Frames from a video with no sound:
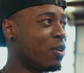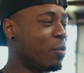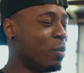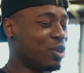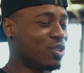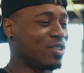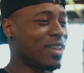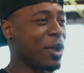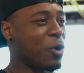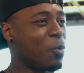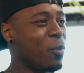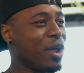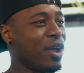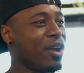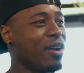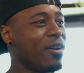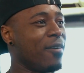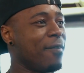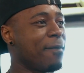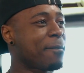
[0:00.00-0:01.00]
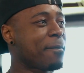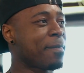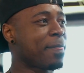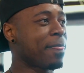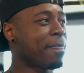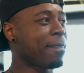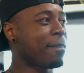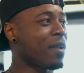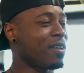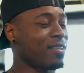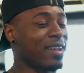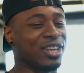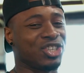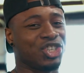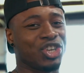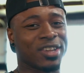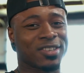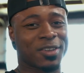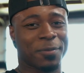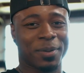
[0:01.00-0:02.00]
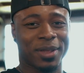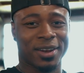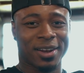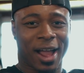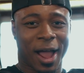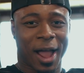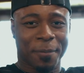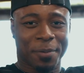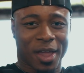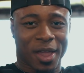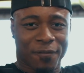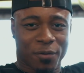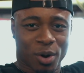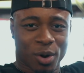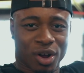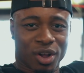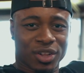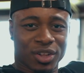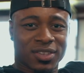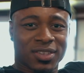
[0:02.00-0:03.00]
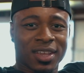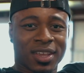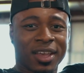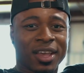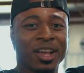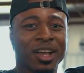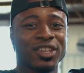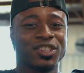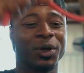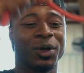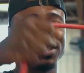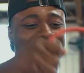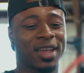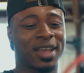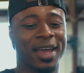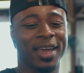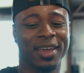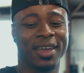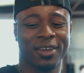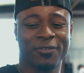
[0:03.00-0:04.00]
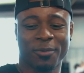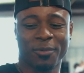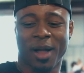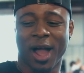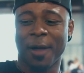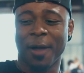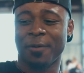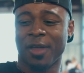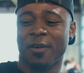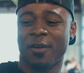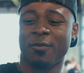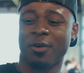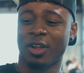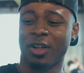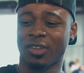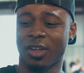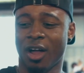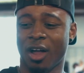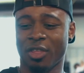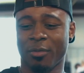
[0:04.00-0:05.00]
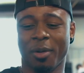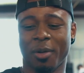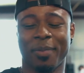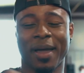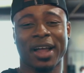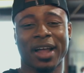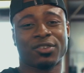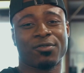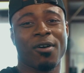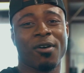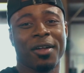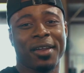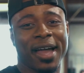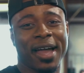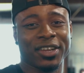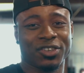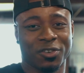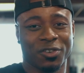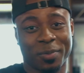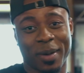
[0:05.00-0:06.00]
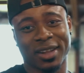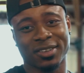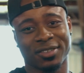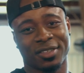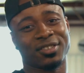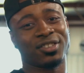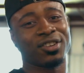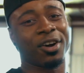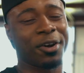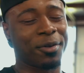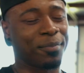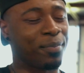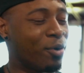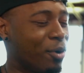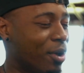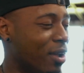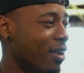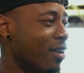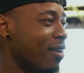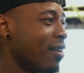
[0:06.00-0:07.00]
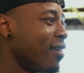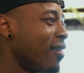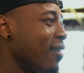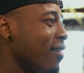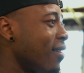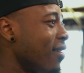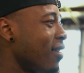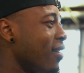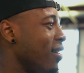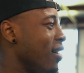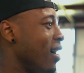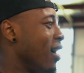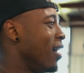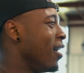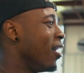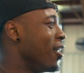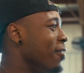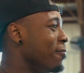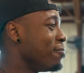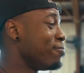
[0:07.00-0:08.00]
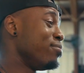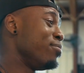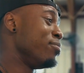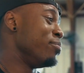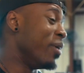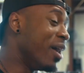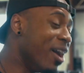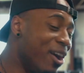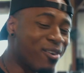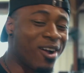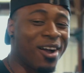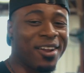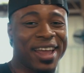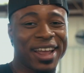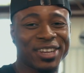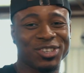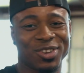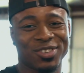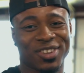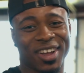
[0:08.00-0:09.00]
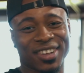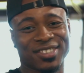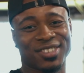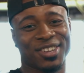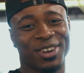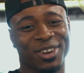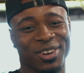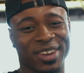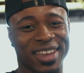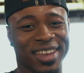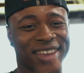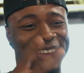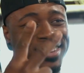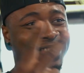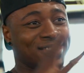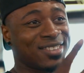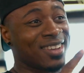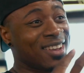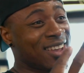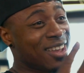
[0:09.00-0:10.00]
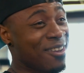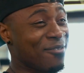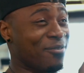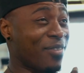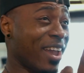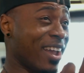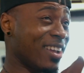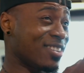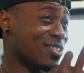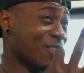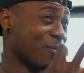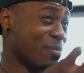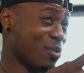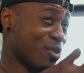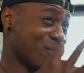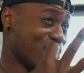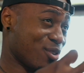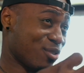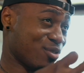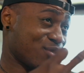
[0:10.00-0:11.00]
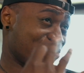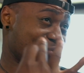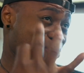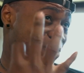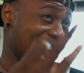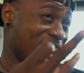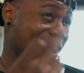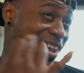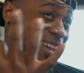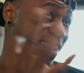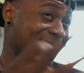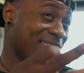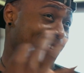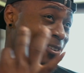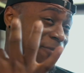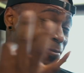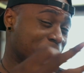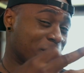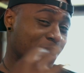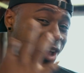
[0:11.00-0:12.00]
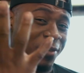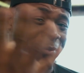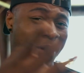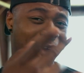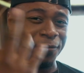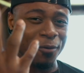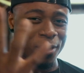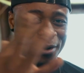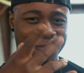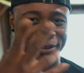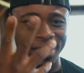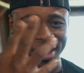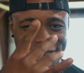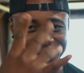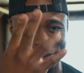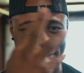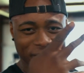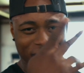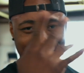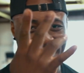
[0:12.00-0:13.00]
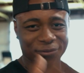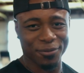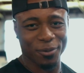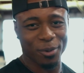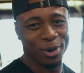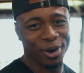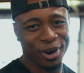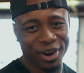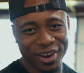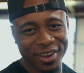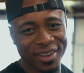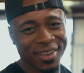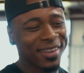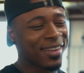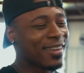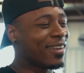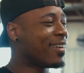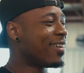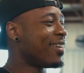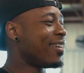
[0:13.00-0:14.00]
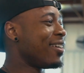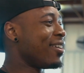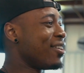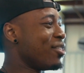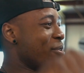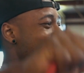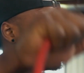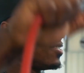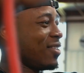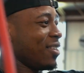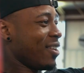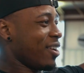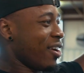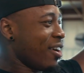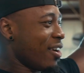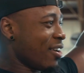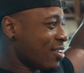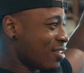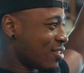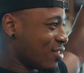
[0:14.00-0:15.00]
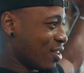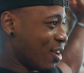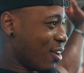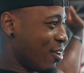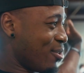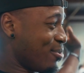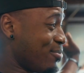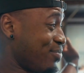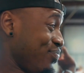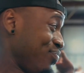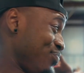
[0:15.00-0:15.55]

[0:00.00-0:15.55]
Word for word: which is like weird. Because I just competed at IPF Worlds. So it's like from IPF Worlds all the way back to Raw Nationals, back to the starting point. Um, but Raw Nationals also is phase number three of my four phase plan for the rest of the year. So,